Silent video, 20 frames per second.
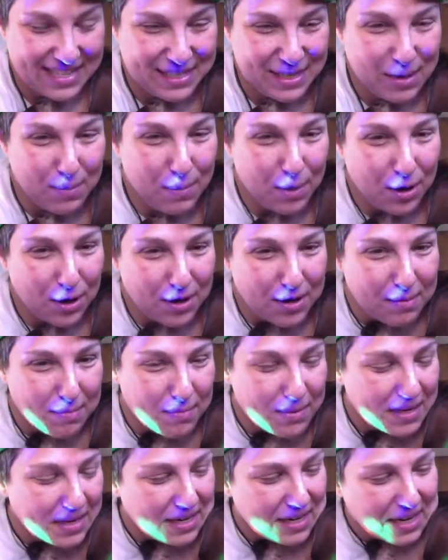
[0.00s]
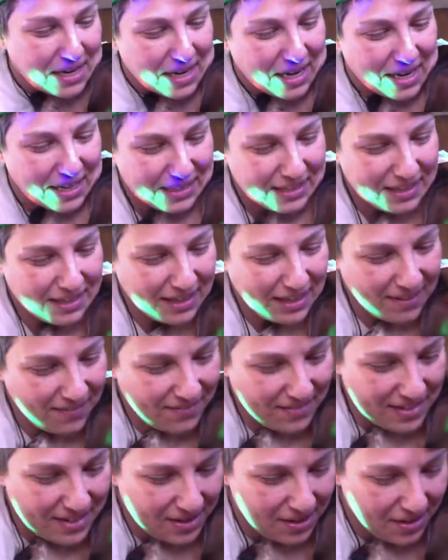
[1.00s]
So Marty Bennett got the love
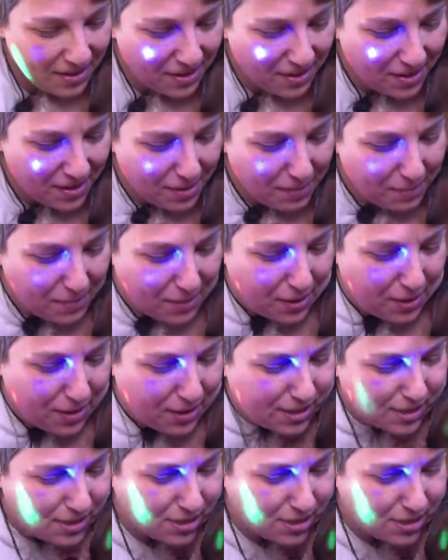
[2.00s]
in the heart, Marty.